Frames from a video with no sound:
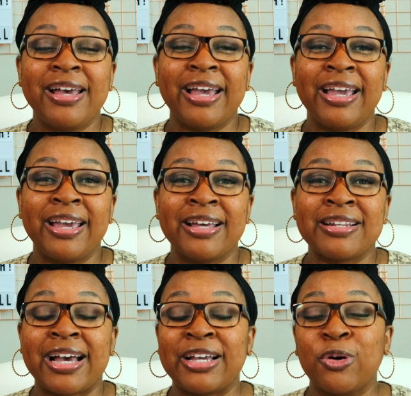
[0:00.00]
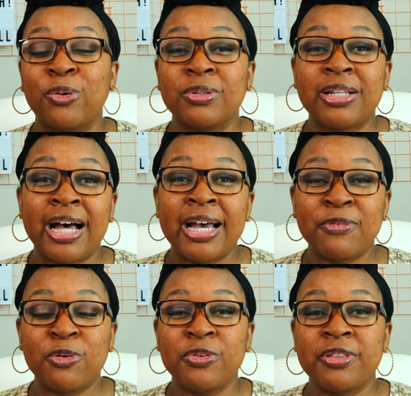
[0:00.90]
And I go live
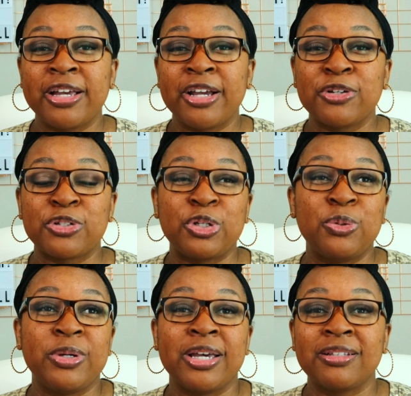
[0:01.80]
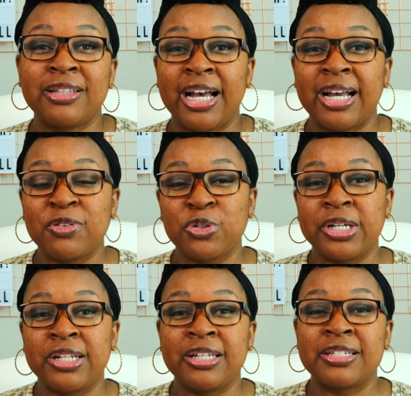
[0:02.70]
over there, so you get live
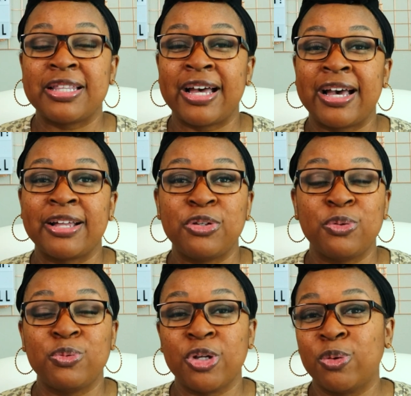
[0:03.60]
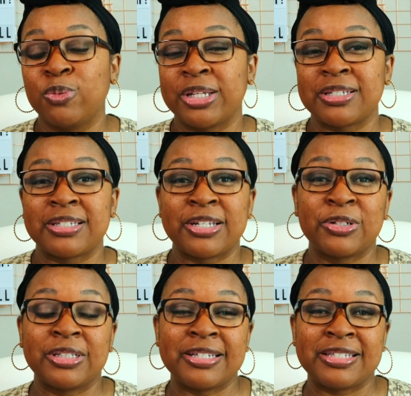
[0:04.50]
trainings that you don't
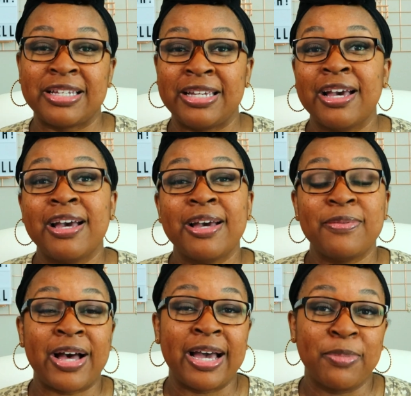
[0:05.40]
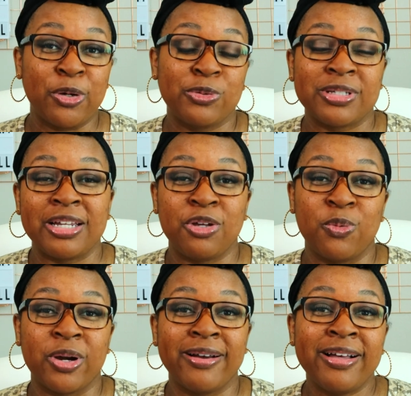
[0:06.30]
necessarily see I post
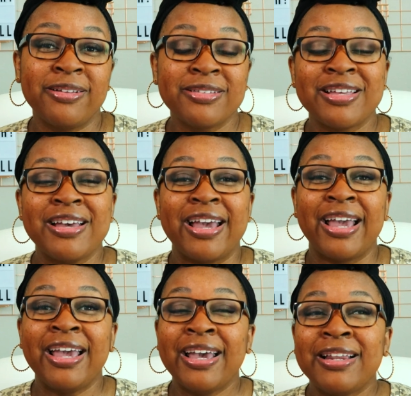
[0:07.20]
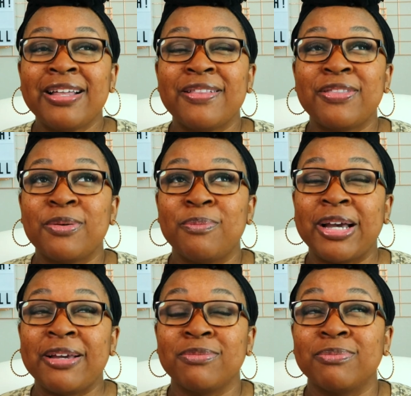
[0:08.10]
anywhere else. And
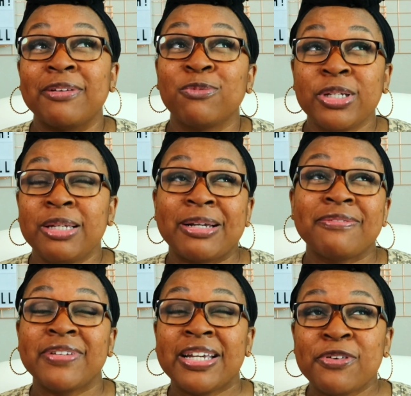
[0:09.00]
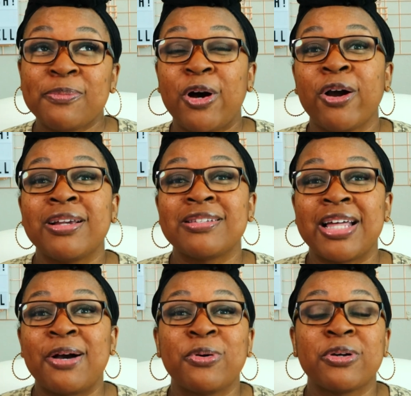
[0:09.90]
my favorite part is
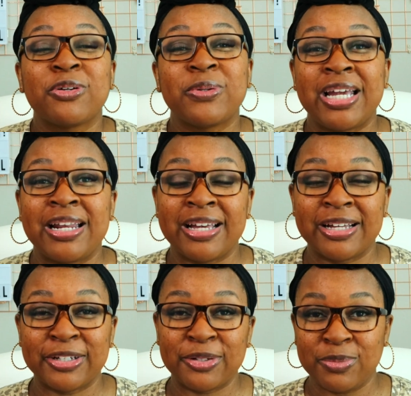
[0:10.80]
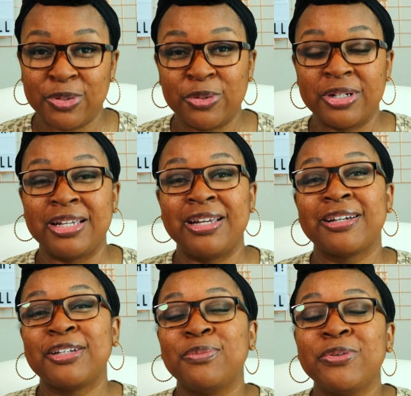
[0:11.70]
that we're creating a
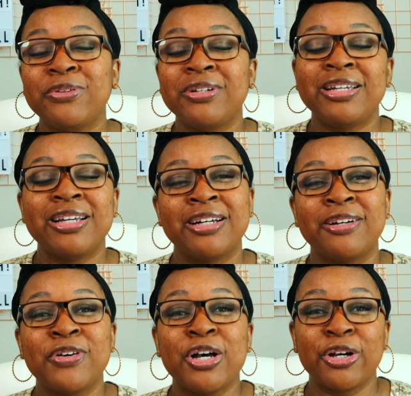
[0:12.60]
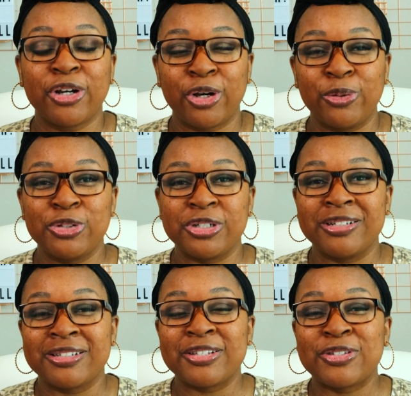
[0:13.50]
community of
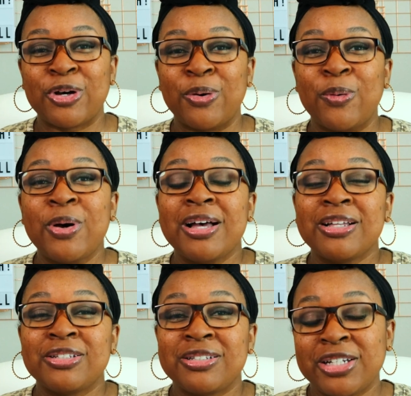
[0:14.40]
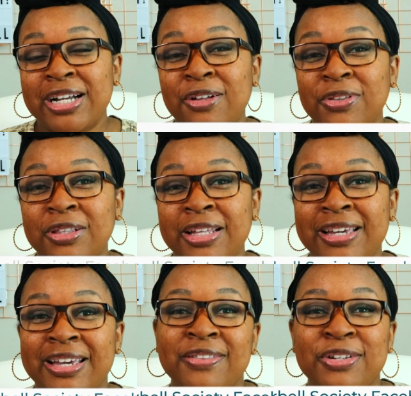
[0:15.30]
coaches. So check out the
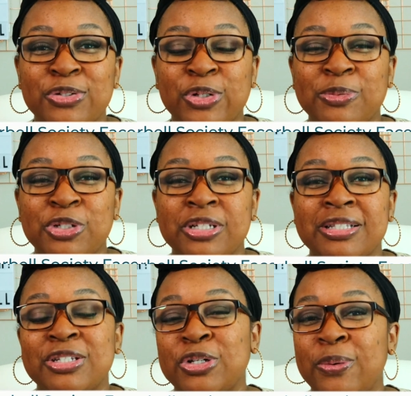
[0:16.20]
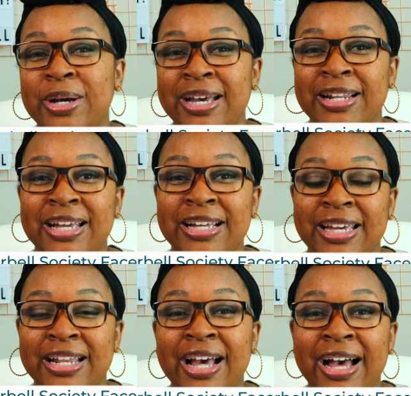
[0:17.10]
link in the description to go ahead and
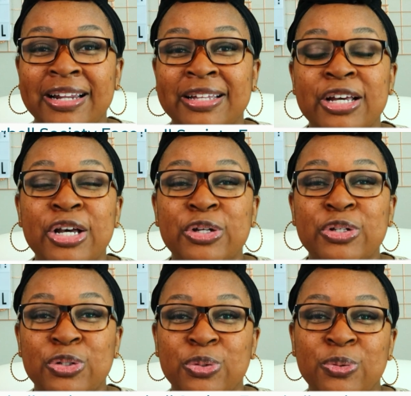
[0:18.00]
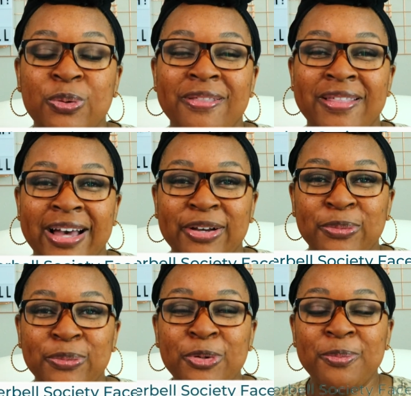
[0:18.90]
get added to that
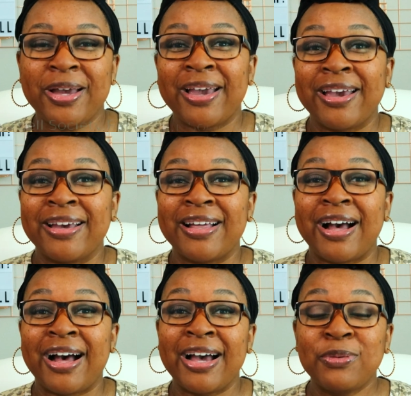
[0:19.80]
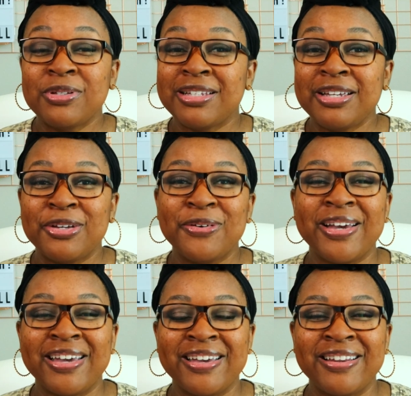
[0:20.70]
group, and I will see you
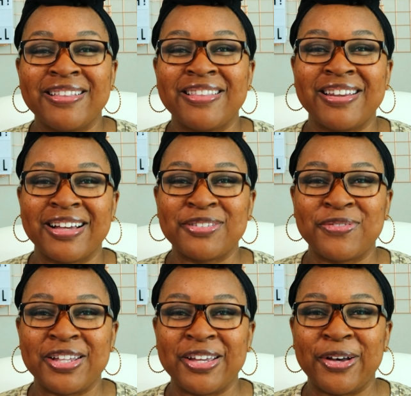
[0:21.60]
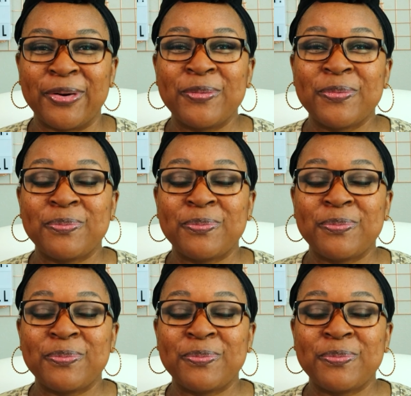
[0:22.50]
in the next video.